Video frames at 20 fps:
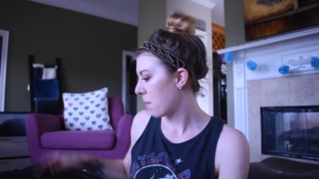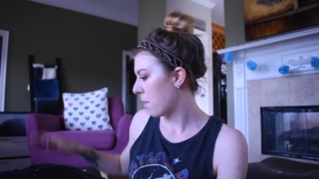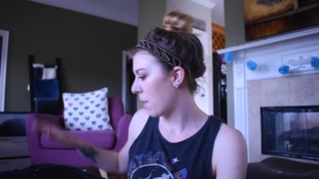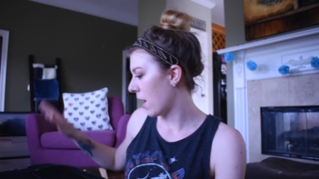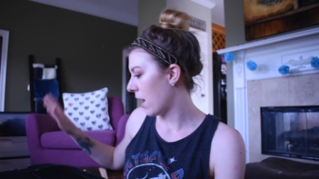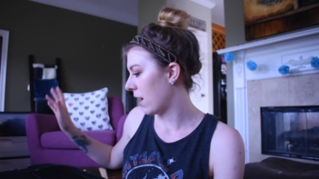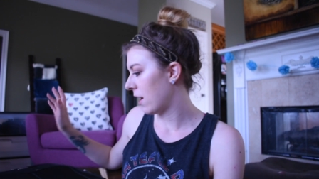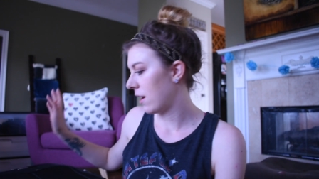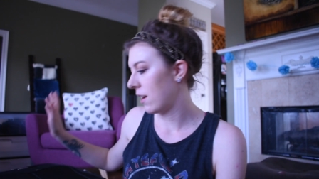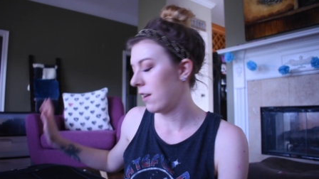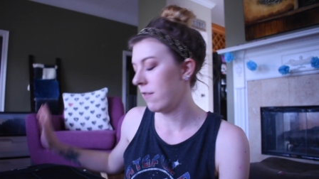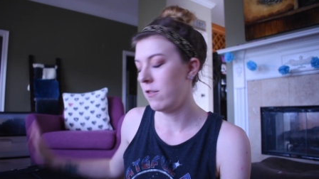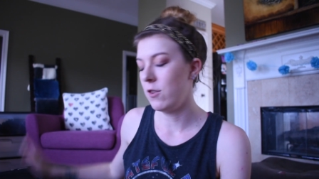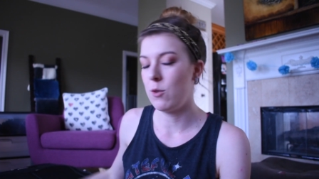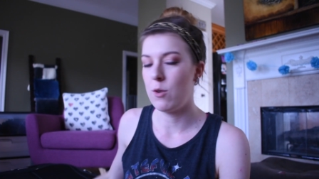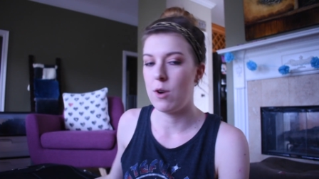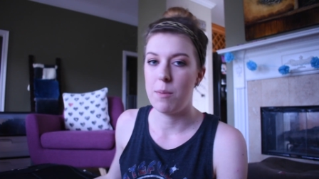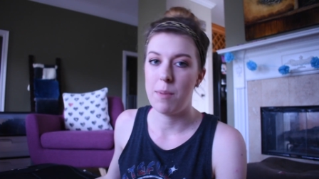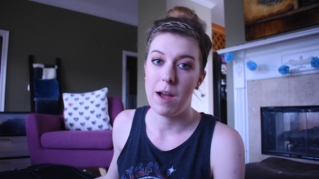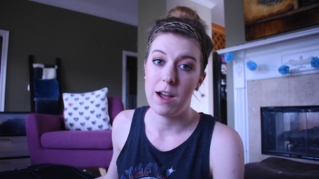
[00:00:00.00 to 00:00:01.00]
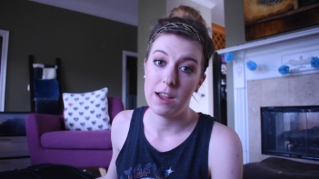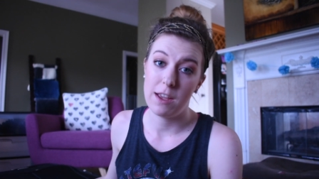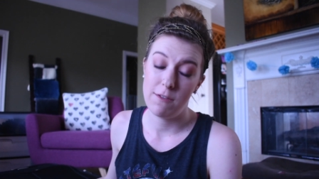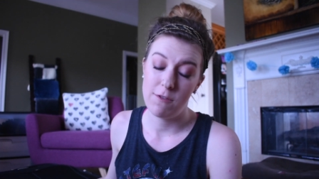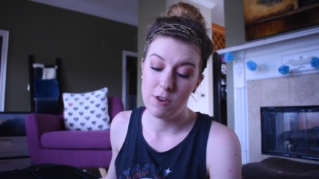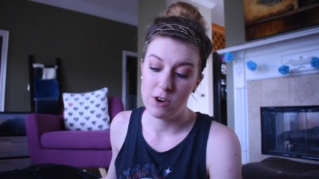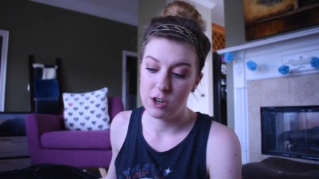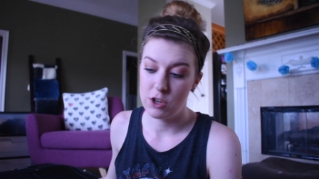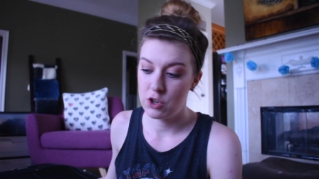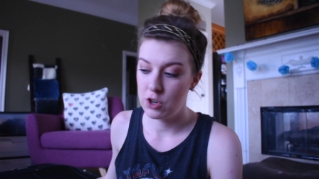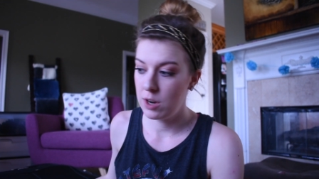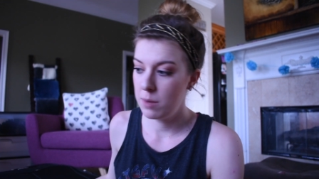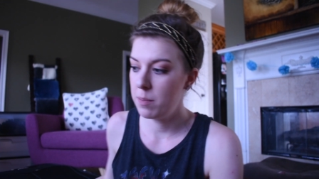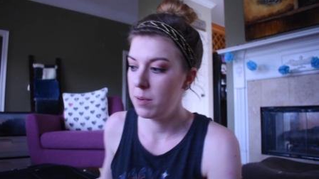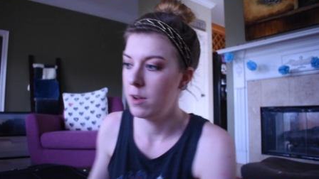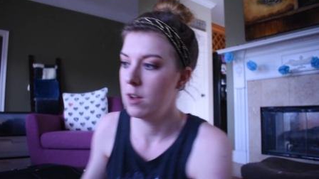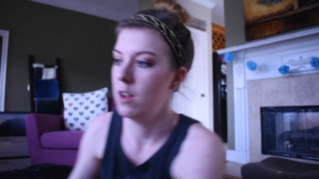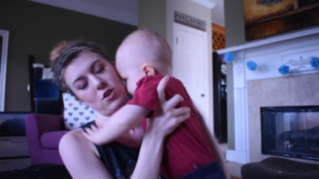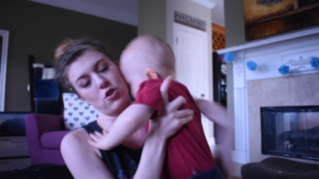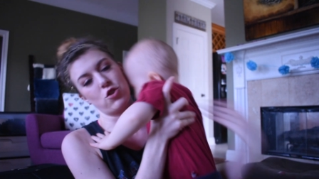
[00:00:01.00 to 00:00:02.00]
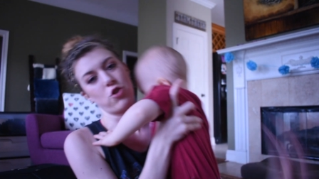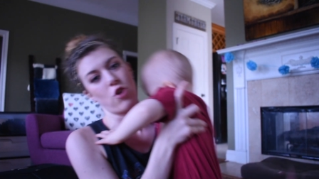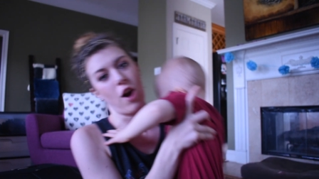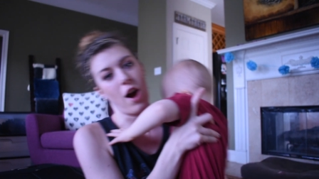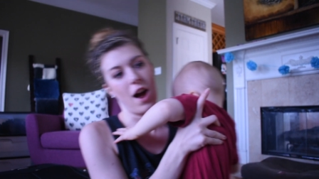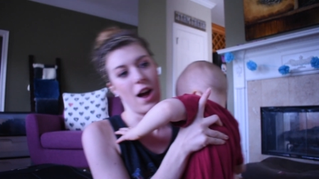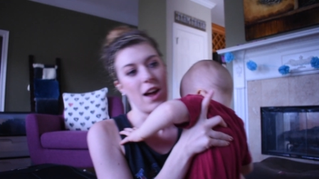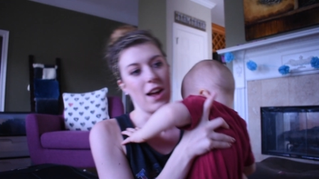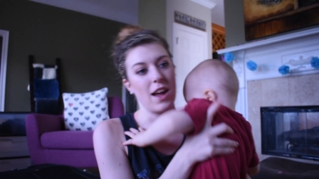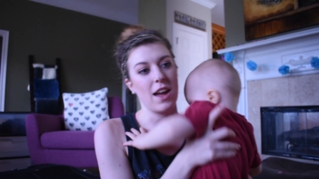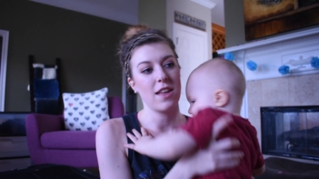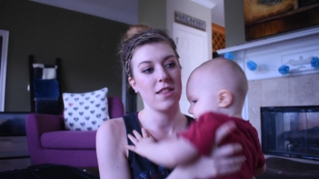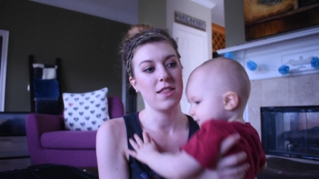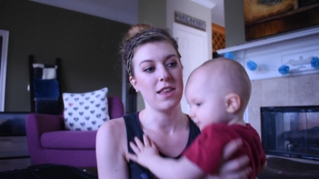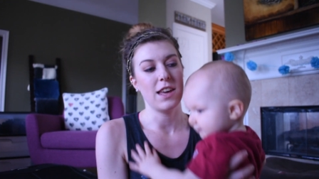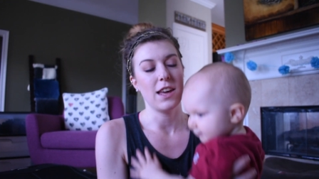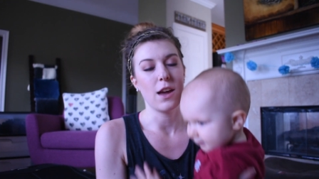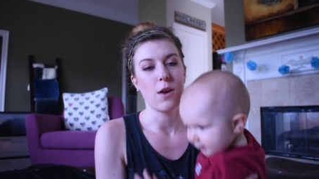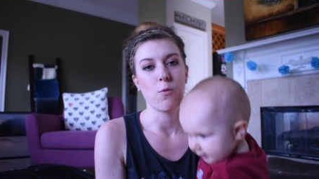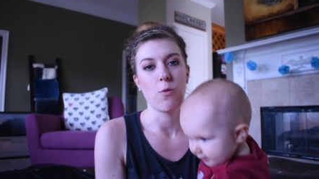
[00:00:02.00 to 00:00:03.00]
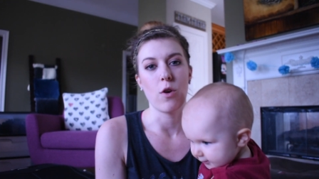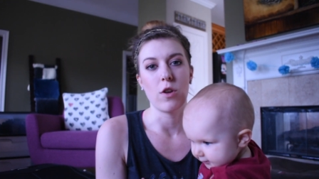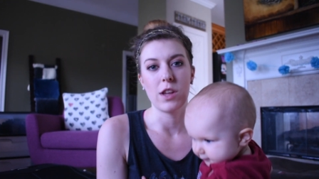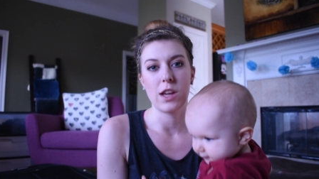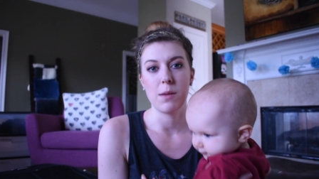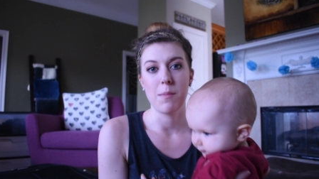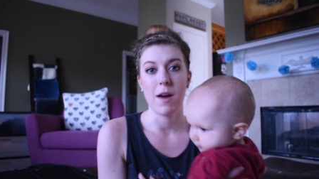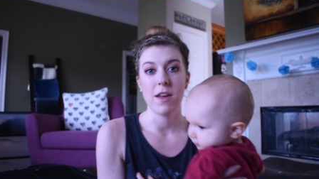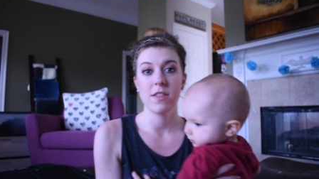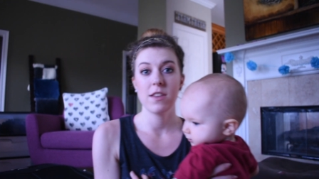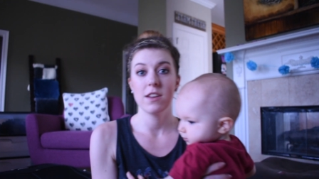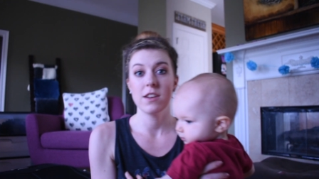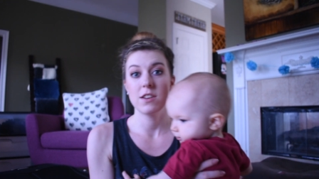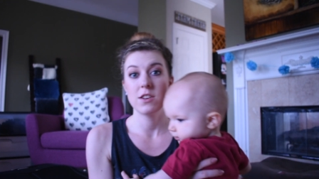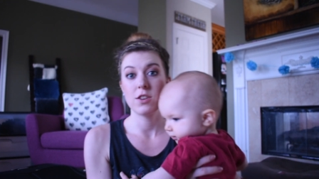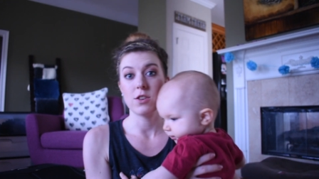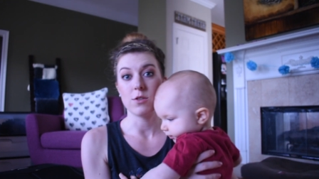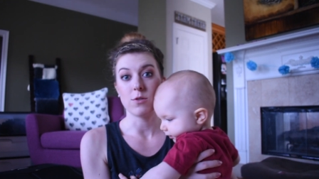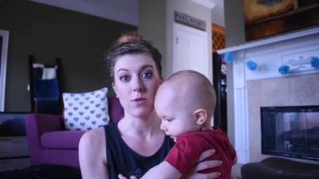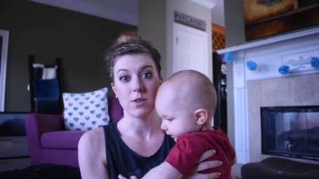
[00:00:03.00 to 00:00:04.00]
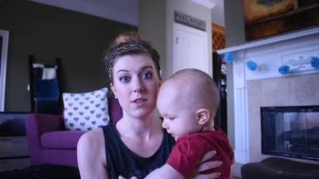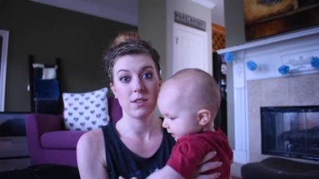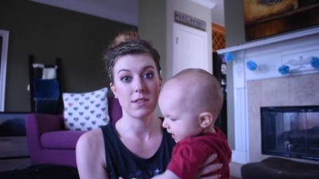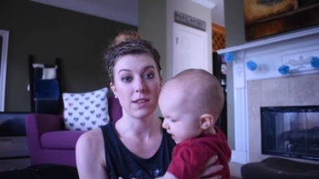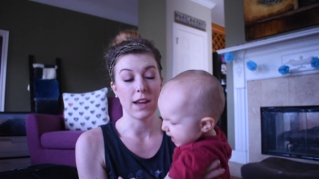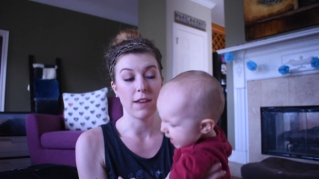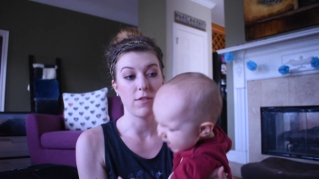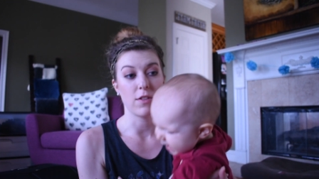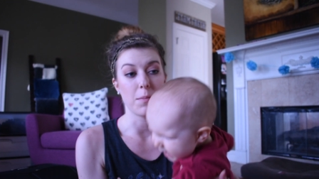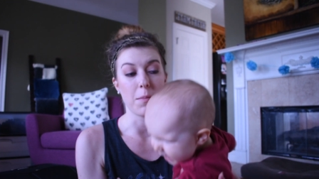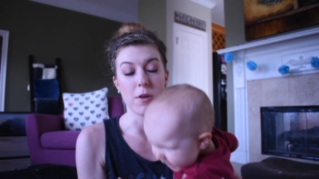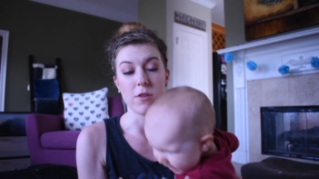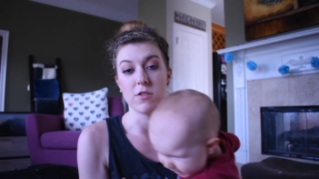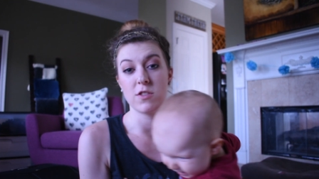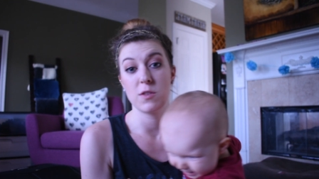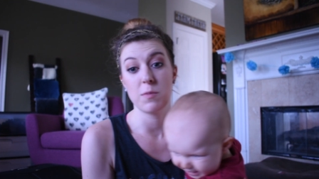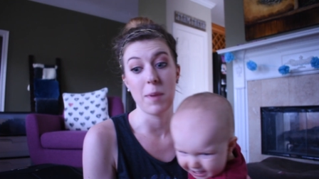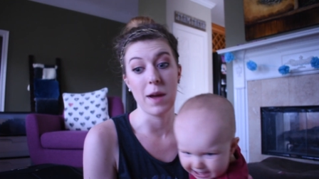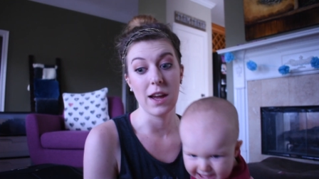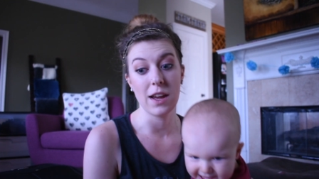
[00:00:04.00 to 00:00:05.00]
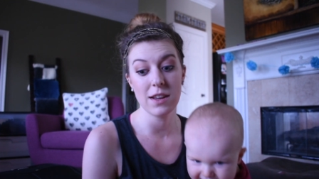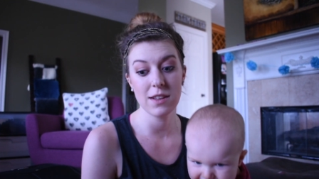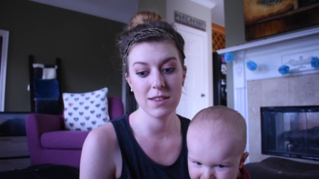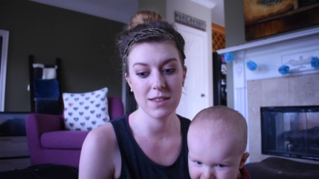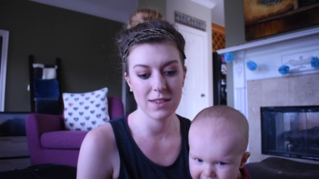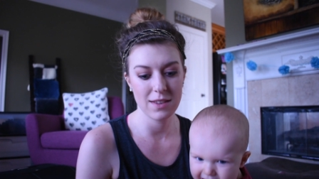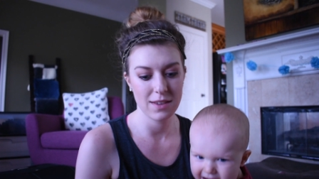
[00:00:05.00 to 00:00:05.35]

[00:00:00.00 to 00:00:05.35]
But if you are packing for a trip, try the rolling method to save the most space.